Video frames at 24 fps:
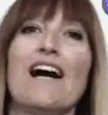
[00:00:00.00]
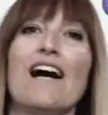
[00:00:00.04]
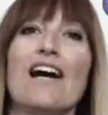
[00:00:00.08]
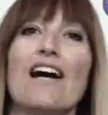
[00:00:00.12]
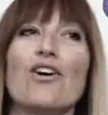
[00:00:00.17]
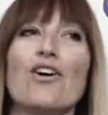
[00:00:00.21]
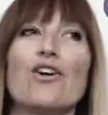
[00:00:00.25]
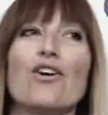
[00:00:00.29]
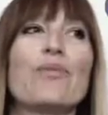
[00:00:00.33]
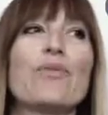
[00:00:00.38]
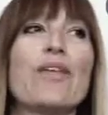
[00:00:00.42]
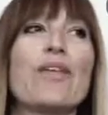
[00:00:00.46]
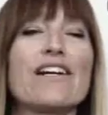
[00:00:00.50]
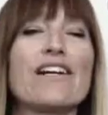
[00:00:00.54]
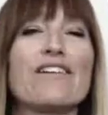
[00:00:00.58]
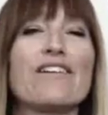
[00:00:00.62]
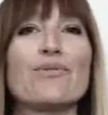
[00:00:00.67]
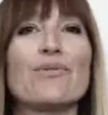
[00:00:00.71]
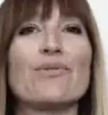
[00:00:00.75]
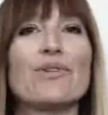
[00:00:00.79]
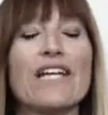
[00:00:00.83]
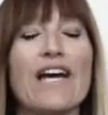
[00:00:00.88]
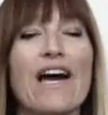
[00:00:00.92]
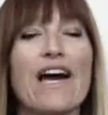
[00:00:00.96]
I hope that
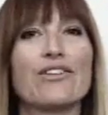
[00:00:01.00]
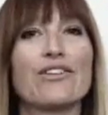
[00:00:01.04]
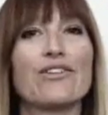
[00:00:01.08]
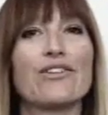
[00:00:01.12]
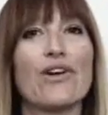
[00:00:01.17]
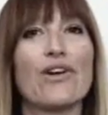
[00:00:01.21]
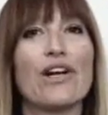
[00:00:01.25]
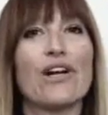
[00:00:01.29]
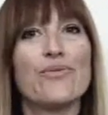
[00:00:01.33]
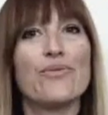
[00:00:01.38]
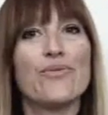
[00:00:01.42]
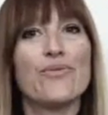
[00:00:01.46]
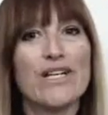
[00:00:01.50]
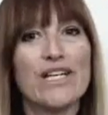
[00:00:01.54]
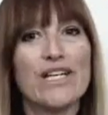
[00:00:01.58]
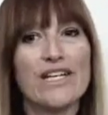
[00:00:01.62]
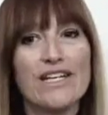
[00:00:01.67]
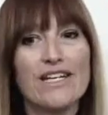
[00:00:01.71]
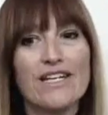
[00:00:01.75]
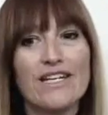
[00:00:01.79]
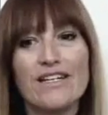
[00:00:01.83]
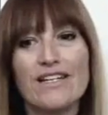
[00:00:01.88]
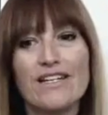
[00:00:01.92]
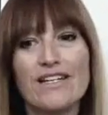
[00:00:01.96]
everyone had a great
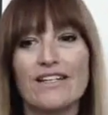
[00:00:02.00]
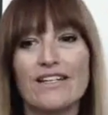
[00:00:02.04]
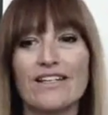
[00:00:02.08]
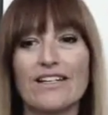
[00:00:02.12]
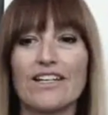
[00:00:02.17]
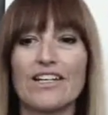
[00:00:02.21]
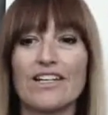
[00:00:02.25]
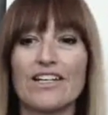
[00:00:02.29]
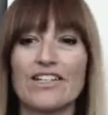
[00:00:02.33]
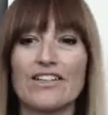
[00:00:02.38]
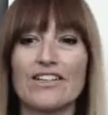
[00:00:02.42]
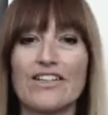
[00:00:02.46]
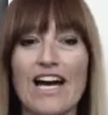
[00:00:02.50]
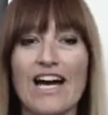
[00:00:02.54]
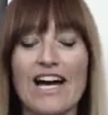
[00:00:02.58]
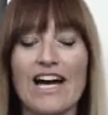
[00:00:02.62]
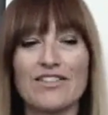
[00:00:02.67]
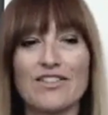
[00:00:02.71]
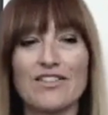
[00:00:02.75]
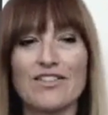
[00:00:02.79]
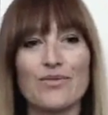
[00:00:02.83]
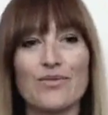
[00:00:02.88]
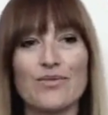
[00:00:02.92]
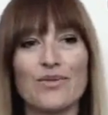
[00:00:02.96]
week
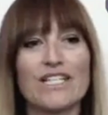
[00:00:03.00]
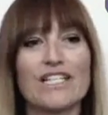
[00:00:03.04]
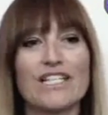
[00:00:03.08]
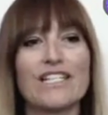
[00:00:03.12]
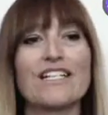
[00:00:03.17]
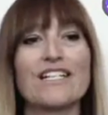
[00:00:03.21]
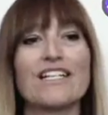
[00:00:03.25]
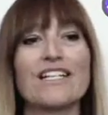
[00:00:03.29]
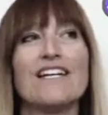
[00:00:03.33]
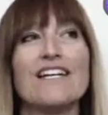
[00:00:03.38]
last week.